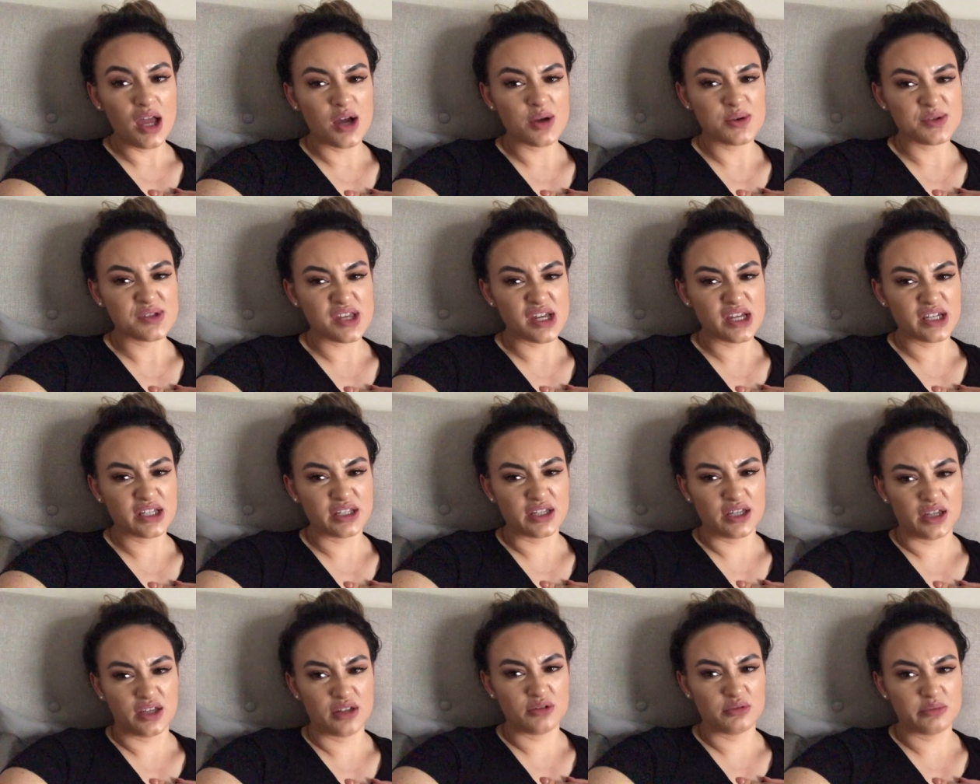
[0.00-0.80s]
I was
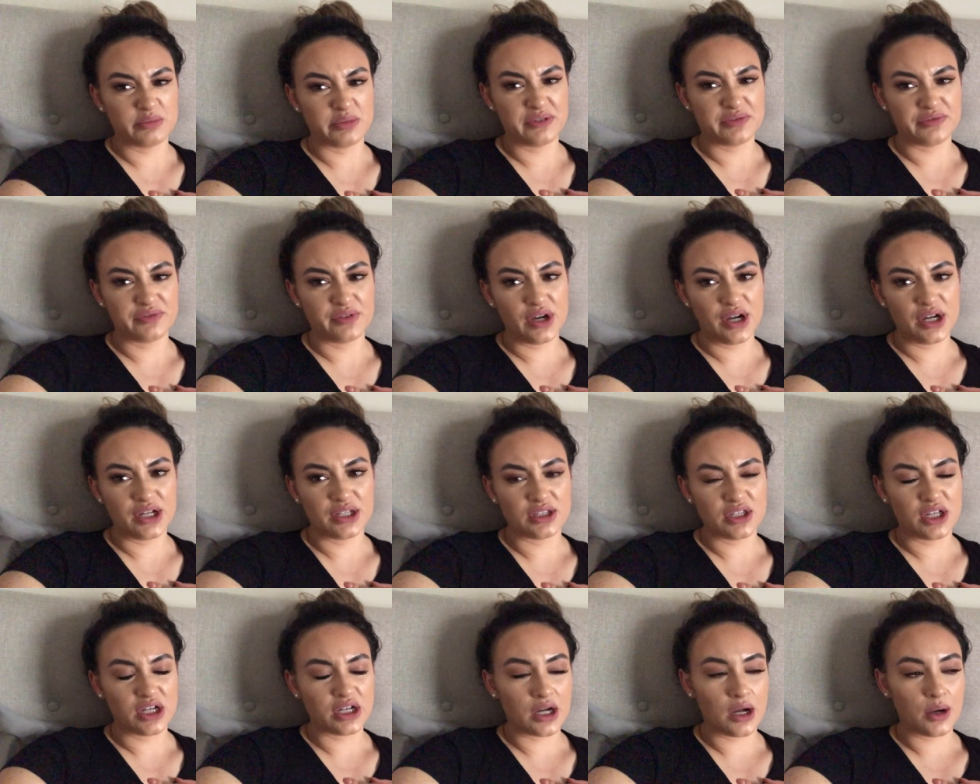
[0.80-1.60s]
like, yeah, it'll be
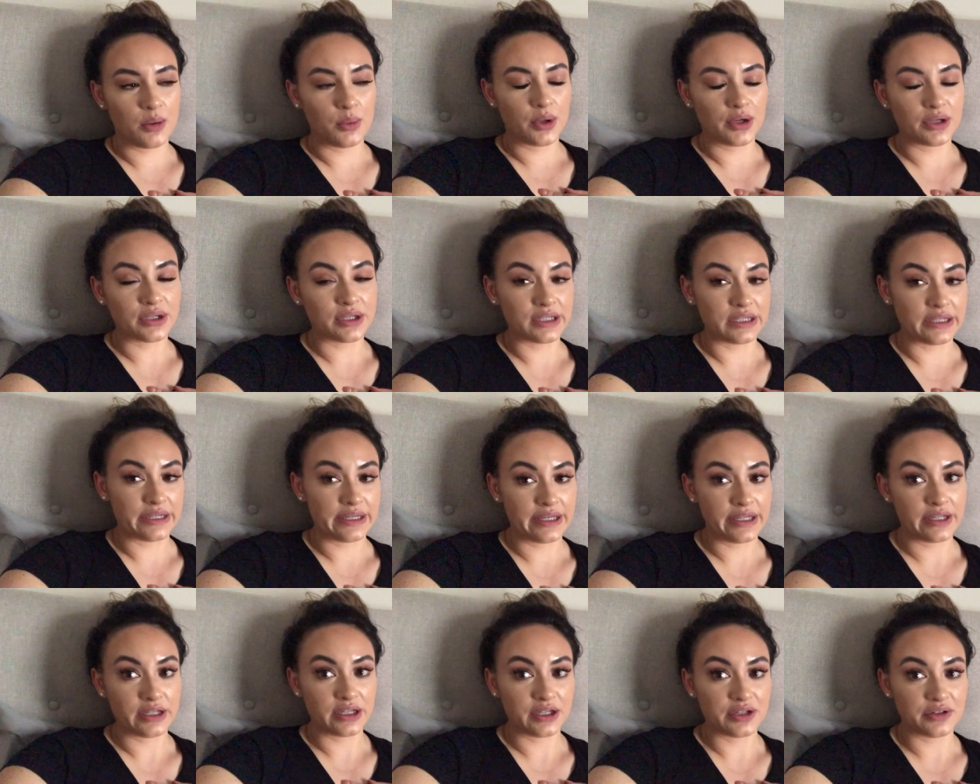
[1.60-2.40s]
fine. Like, I won't get a
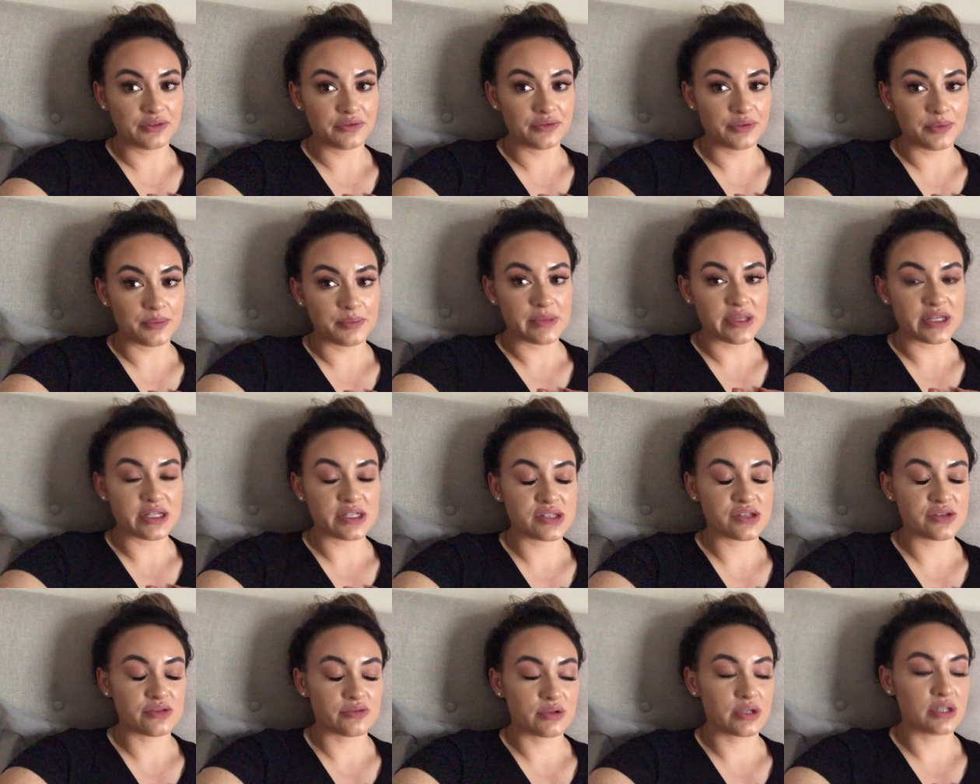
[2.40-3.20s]
headache from
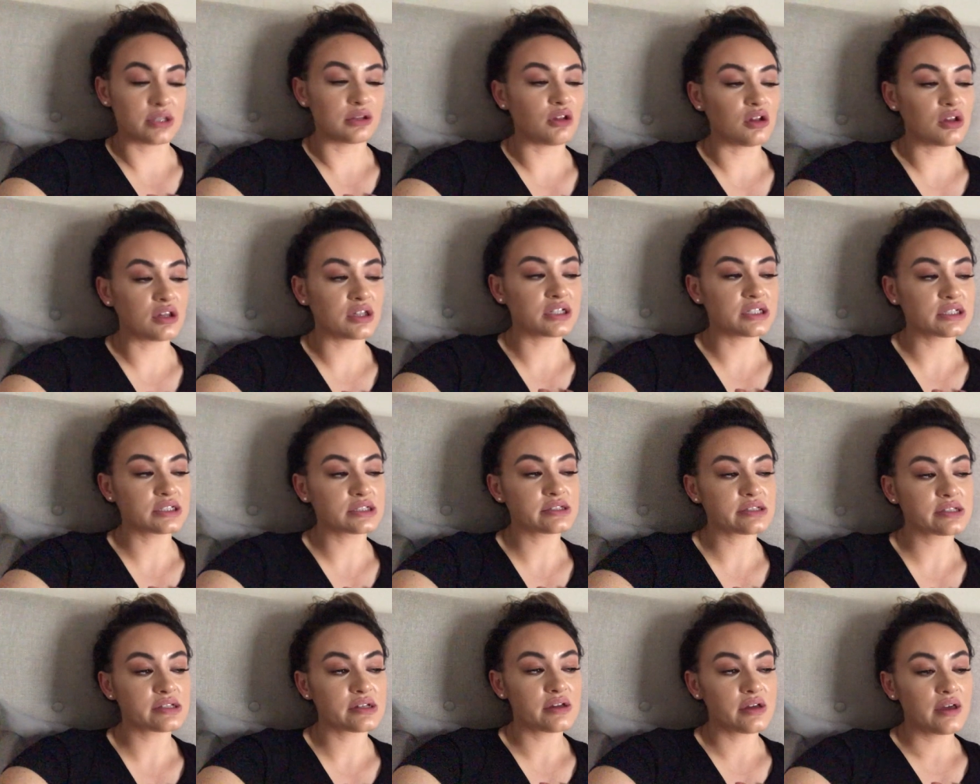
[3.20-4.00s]
these three
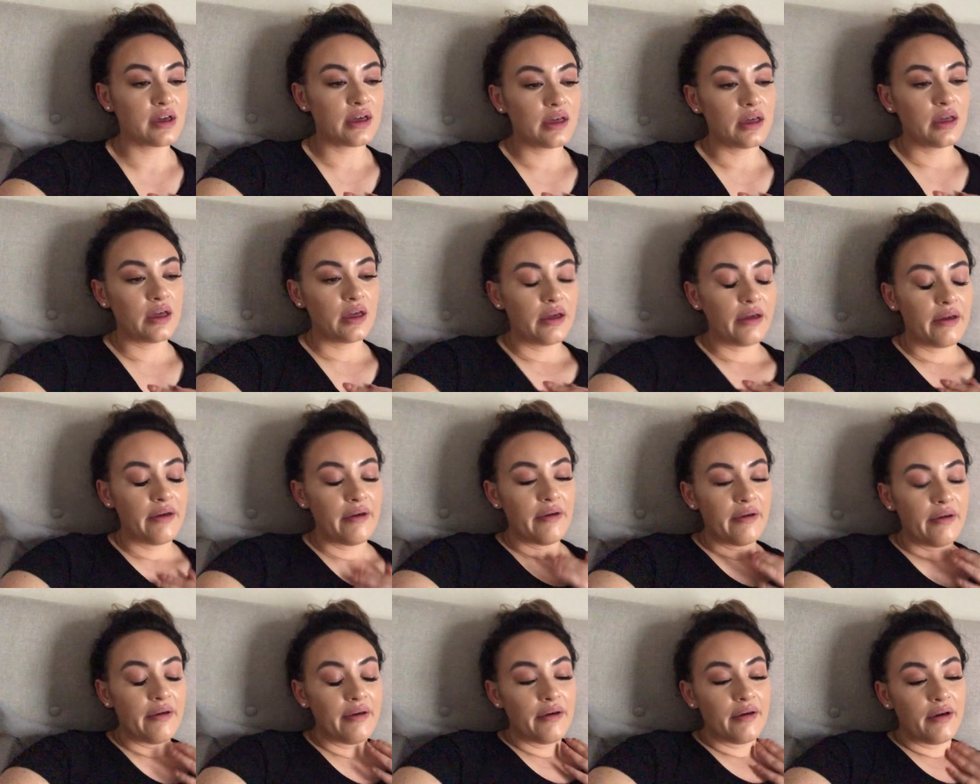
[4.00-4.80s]
lollies.
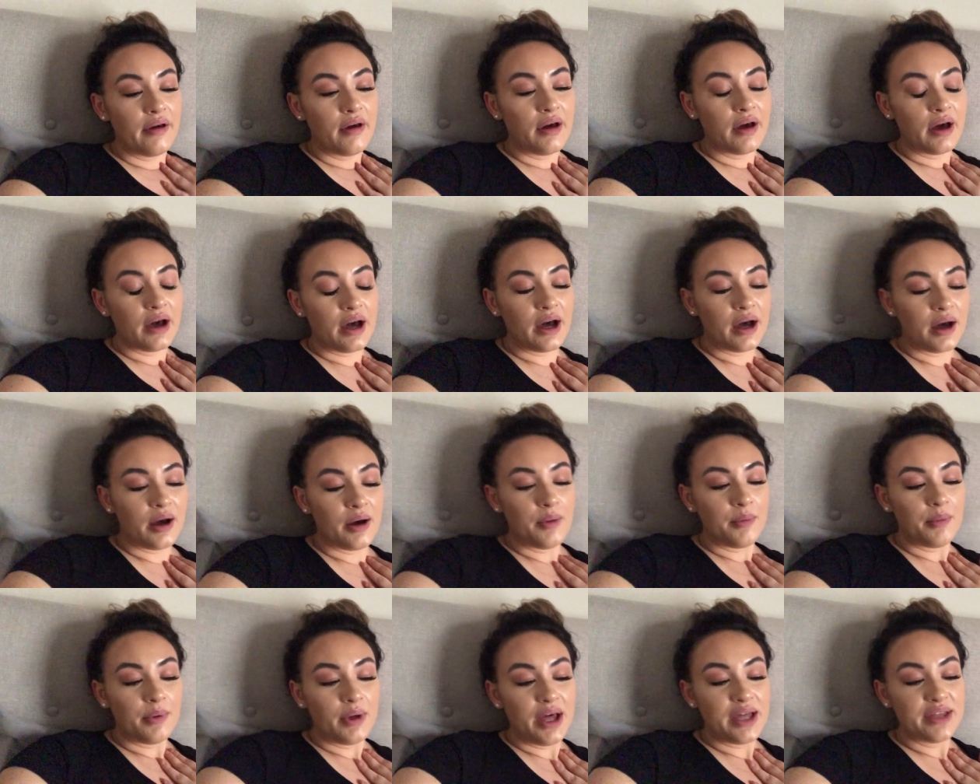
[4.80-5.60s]

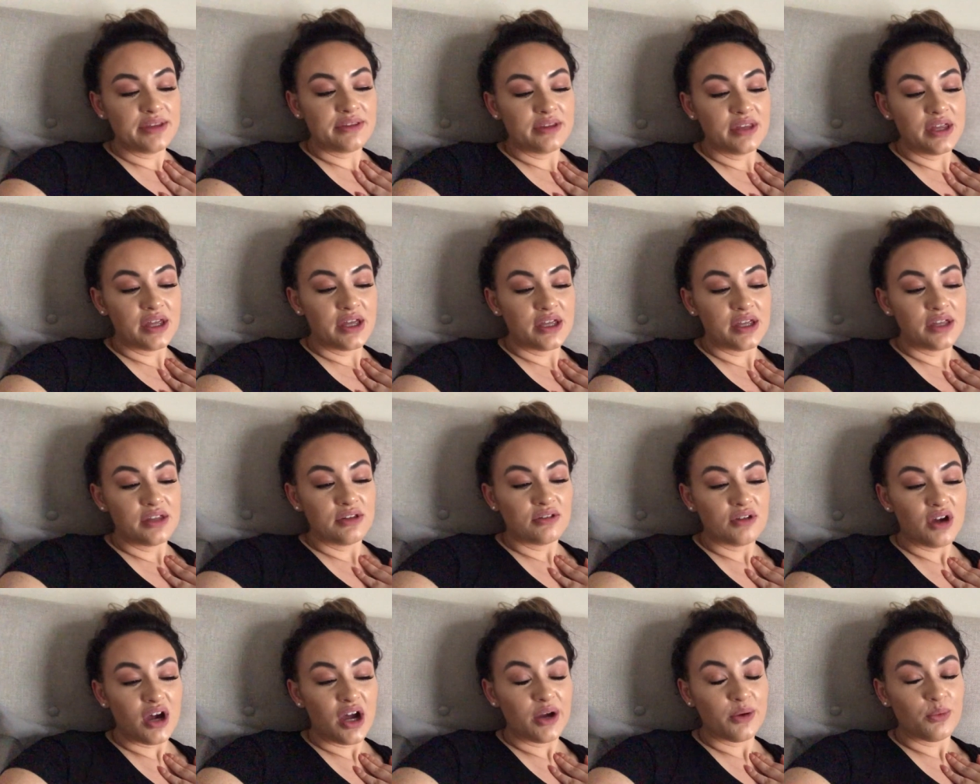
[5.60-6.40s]
Um, and
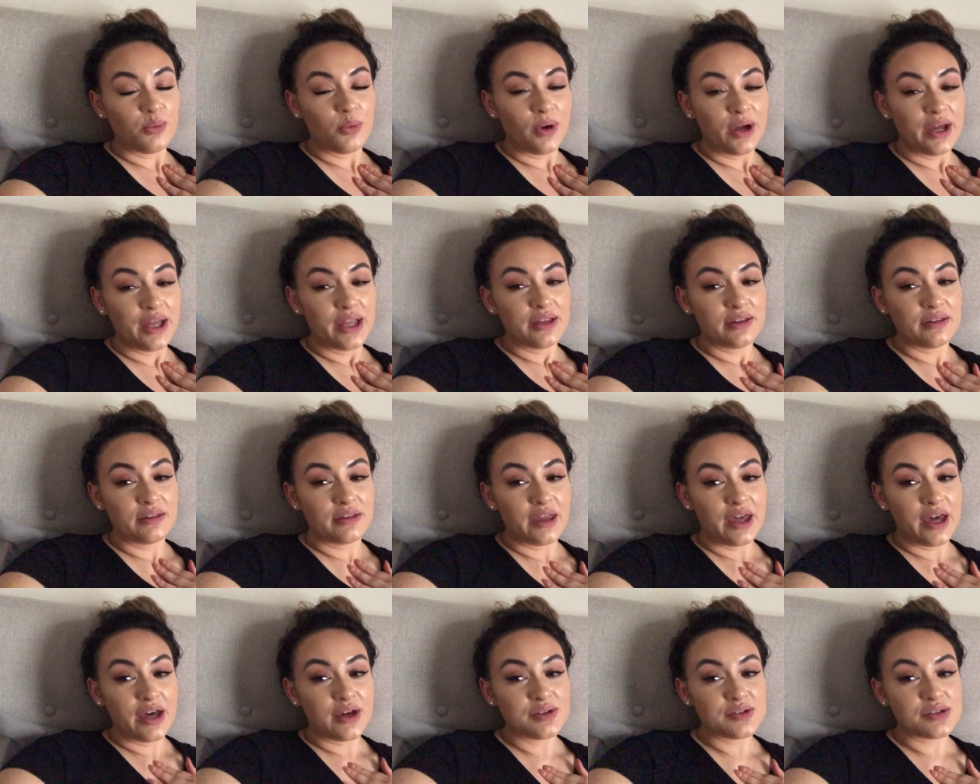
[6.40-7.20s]
then I went
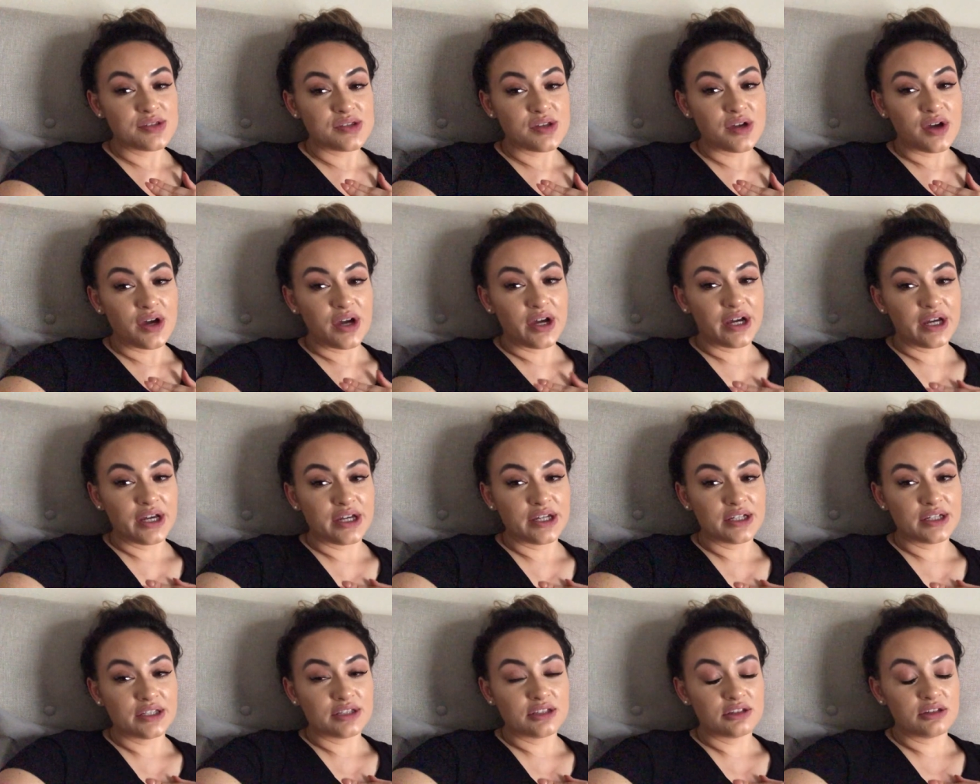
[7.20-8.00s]

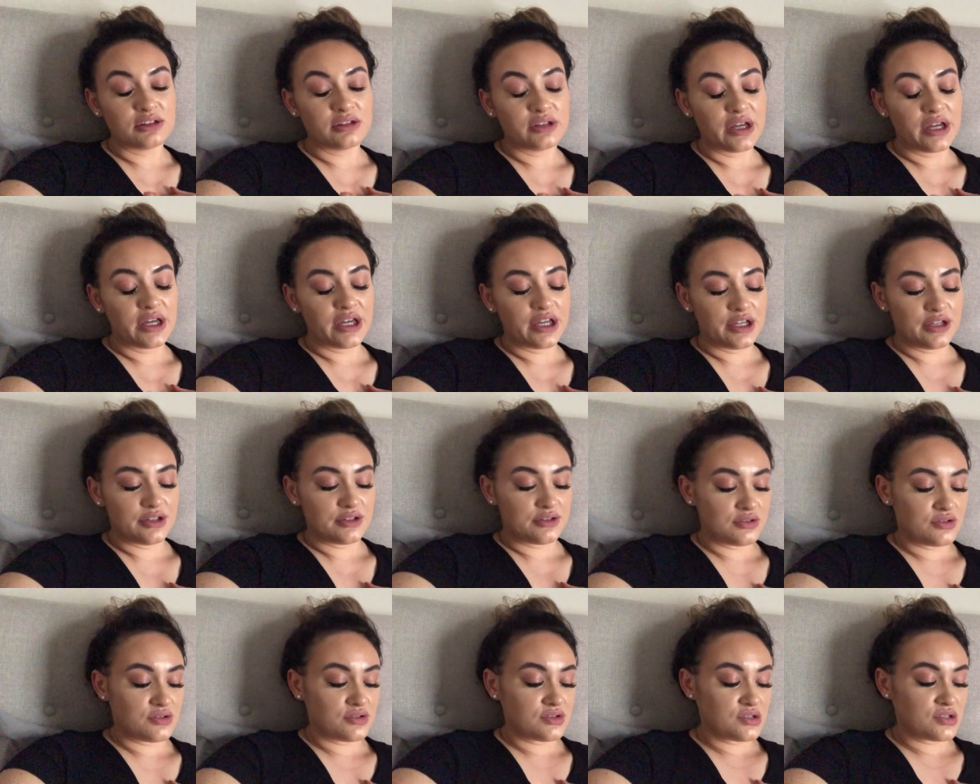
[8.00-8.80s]
outside
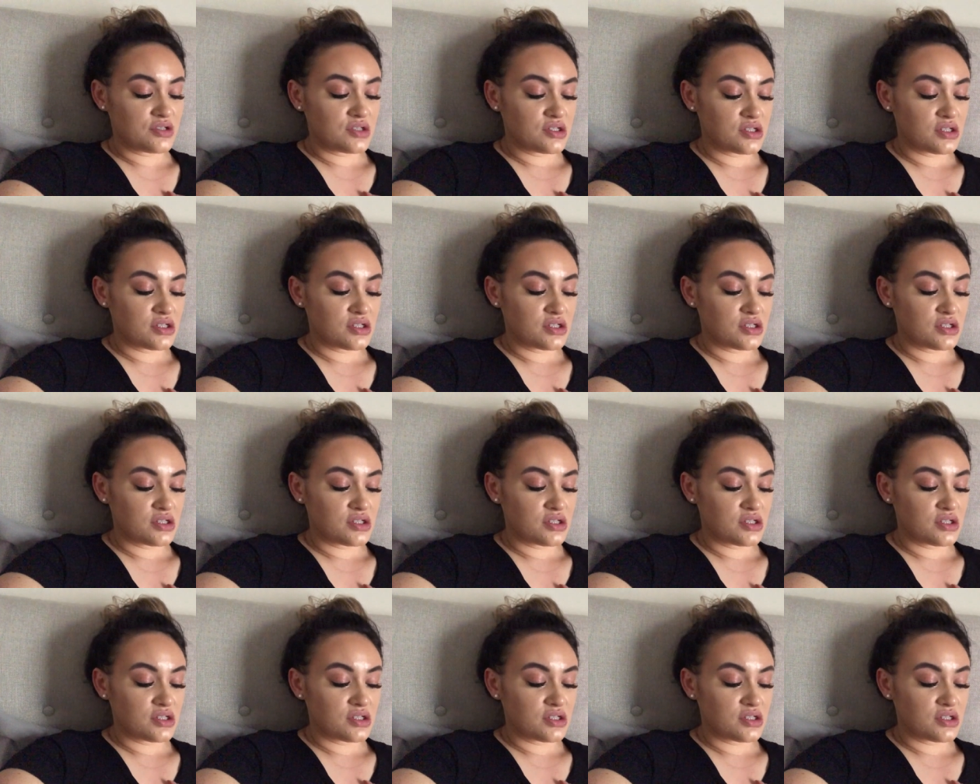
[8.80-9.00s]
and